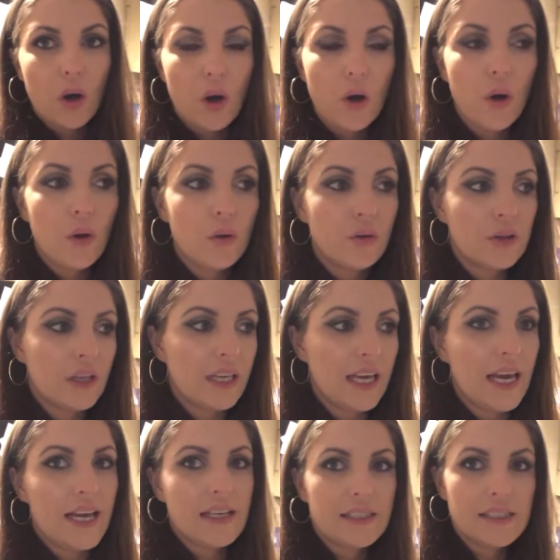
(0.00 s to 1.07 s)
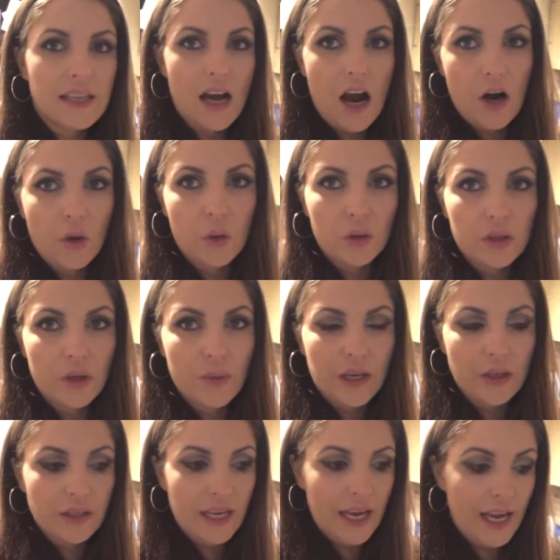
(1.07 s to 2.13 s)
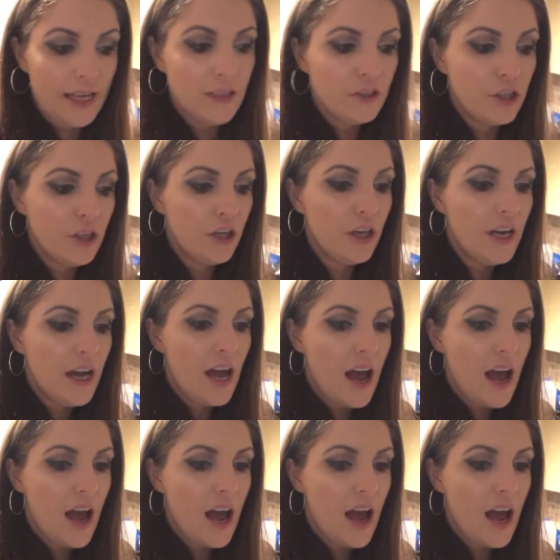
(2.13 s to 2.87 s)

all the guests that are going away on the hen do